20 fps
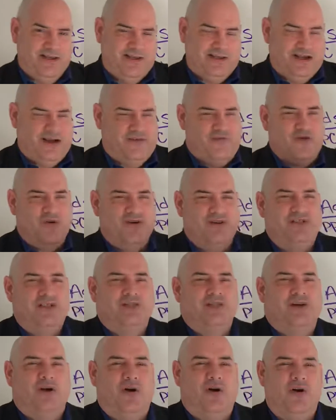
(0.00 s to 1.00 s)
Now, of course,
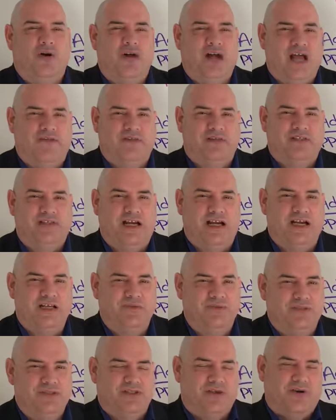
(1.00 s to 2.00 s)
these are all advertisements.